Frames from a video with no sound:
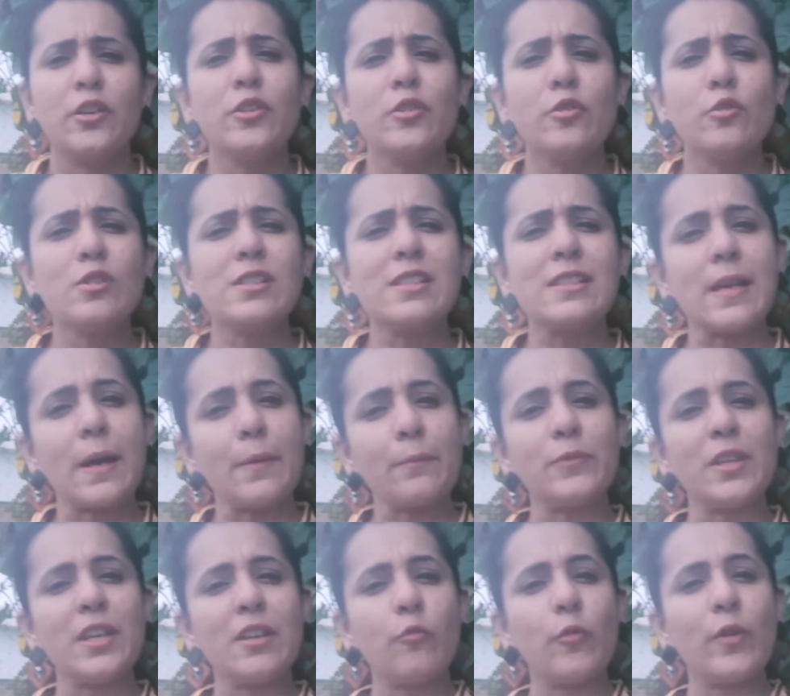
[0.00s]
You know
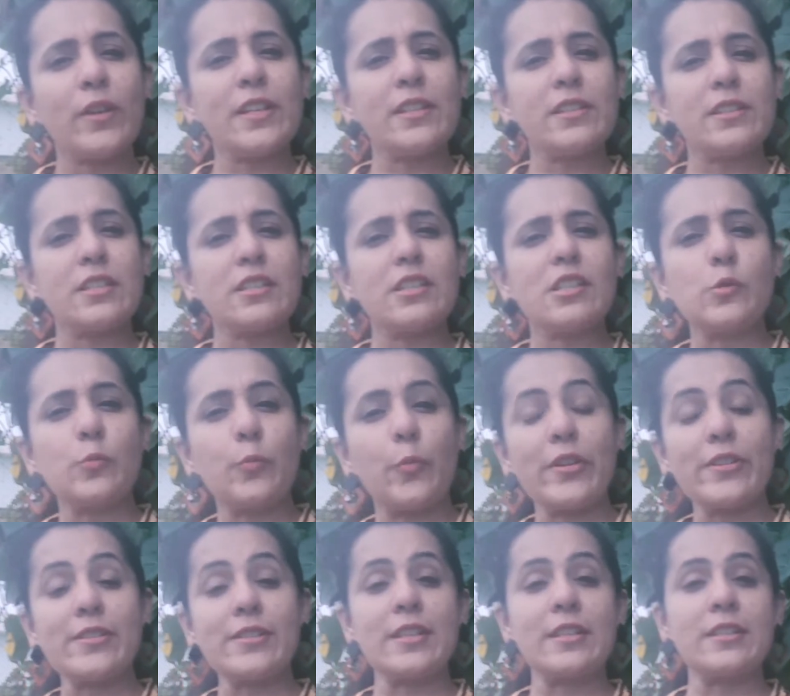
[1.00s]
something when it is
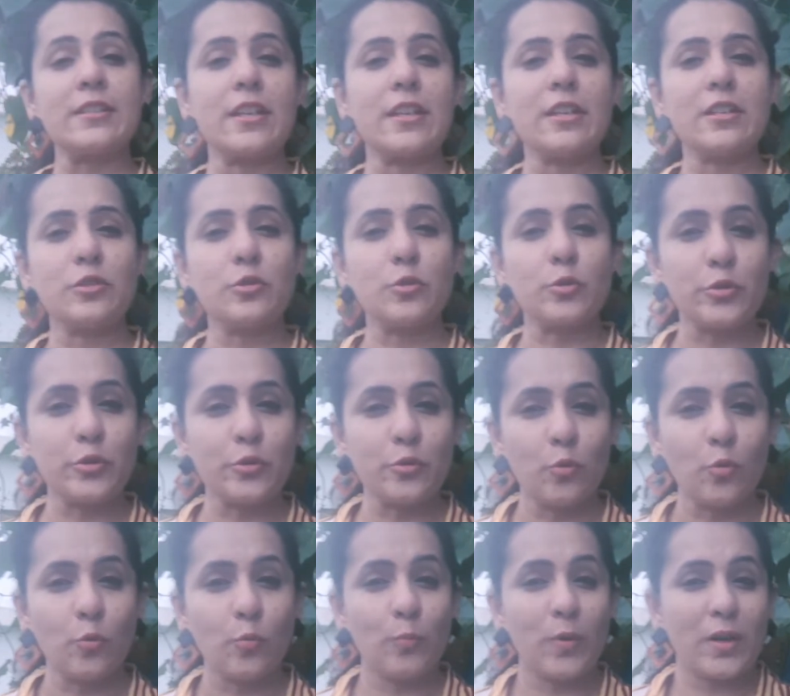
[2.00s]
presented to you,